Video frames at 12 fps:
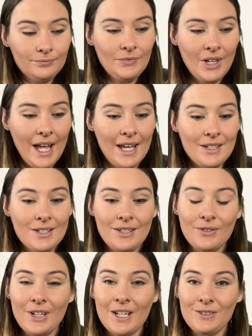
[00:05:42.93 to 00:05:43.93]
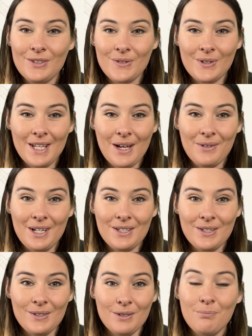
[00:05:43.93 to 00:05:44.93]
And you'll get used to it that way
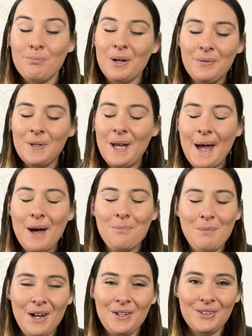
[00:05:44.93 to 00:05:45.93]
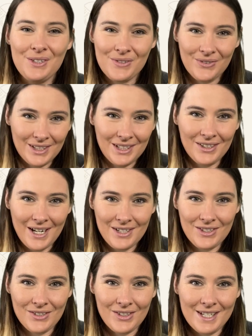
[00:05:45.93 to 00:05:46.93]
too. But for now, manual is a really great
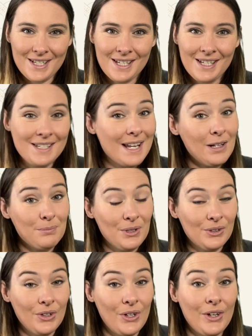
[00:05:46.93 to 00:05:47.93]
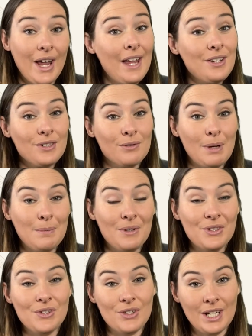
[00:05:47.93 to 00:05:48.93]
choice to help you learn and to remember the
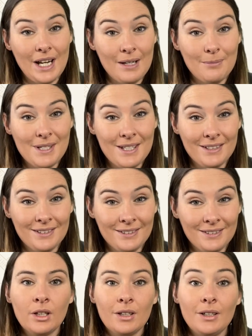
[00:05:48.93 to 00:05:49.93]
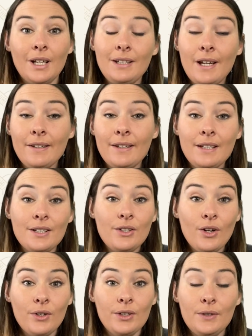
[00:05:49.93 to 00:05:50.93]
string names. Another thing to
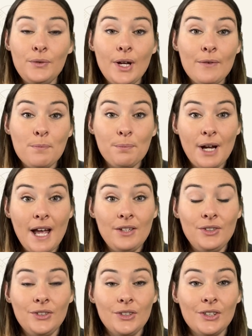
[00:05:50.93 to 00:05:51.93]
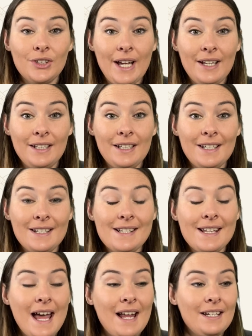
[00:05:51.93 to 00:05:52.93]
note if you have a brand new ukulele is
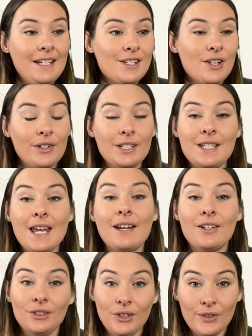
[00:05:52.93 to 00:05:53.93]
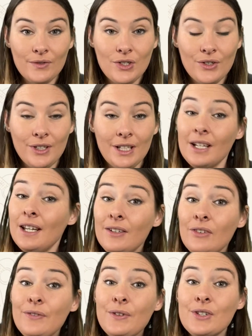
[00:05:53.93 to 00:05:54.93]
that it's going to take a lot of tuning,
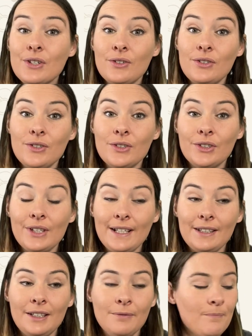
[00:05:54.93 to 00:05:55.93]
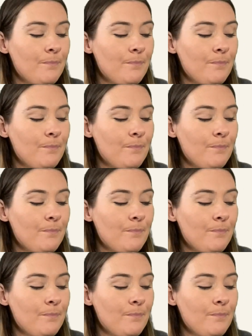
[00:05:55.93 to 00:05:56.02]
even if it's a good ukulele.